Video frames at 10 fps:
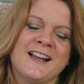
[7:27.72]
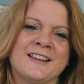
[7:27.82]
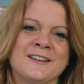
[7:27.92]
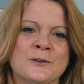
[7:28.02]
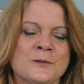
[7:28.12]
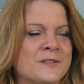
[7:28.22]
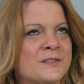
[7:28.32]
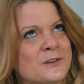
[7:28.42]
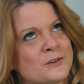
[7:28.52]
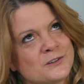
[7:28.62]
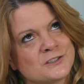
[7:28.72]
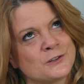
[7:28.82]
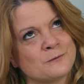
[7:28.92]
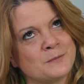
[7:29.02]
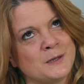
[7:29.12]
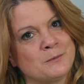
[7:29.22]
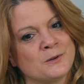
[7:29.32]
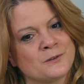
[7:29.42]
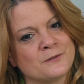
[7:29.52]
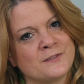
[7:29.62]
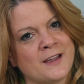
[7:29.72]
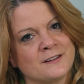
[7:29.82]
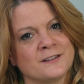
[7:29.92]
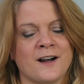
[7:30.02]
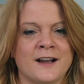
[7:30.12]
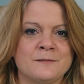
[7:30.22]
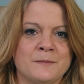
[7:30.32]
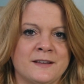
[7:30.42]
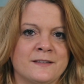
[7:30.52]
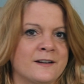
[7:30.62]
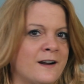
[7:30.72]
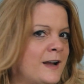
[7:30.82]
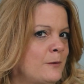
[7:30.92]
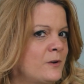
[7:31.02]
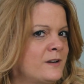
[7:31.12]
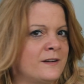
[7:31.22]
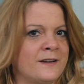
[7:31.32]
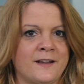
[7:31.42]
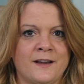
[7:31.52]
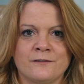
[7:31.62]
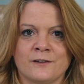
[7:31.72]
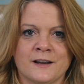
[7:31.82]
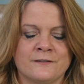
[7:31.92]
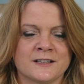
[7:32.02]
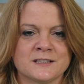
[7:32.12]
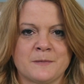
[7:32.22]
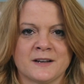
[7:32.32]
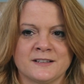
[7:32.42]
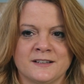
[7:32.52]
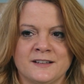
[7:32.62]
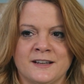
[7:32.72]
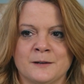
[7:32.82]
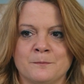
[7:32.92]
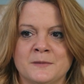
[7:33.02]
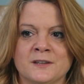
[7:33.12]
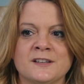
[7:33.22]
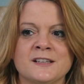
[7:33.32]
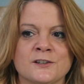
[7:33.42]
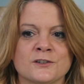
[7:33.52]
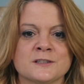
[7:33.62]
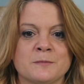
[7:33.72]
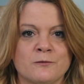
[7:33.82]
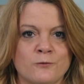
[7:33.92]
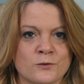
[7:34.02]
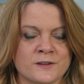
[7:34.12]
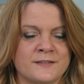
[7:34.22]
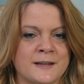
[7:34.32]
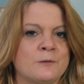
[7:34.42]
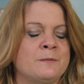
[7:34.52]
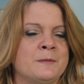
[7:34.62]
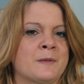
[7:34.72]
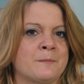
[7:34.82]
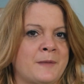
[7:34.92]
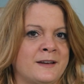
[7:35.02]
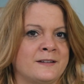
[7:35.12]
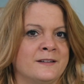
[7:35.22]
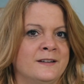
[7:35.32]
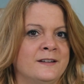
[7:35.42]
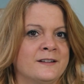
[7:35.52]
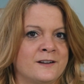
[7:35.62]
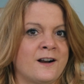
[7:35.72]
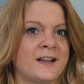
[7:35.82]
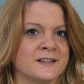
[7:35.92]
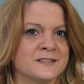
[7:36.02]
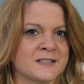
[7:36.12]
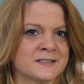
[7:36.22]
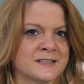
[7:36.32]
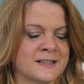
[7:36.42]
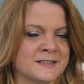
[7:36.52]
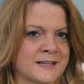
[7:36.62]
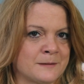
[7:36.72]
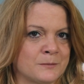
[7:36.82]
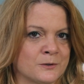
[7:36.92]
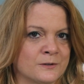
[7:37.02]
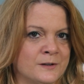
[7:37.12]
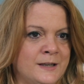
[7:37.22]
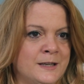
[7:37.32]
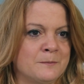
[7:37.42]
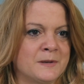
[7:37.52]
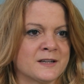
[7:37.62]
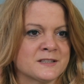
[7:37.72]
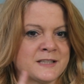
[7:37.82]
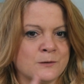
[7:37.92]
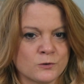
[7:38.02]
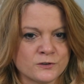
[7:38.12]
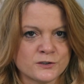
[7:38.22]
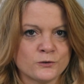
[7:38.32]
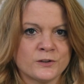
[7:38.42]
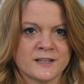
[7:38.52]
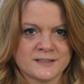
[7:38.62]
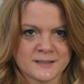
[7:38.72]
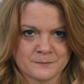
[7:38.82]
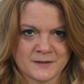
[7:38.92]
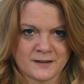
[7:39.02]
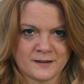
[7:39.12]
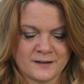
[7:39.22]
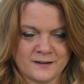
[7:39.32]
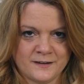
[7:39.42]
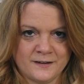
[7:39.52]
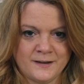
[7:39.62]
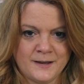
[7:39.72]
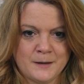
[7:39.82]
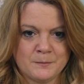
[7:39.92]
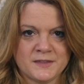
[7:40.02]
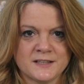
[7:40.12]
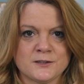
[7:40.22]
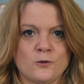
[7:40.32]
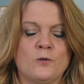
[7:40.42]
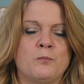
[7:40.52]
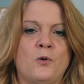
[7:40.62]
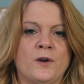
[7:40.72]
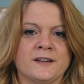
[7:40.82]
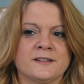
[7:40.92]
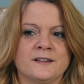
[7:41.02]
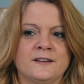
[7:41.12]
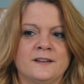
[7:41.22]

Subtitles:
There are certain people that guide me that I would never have expected in a million years before that they would be my main guides, as an example, because they weren't so good at something. But that's the whole point.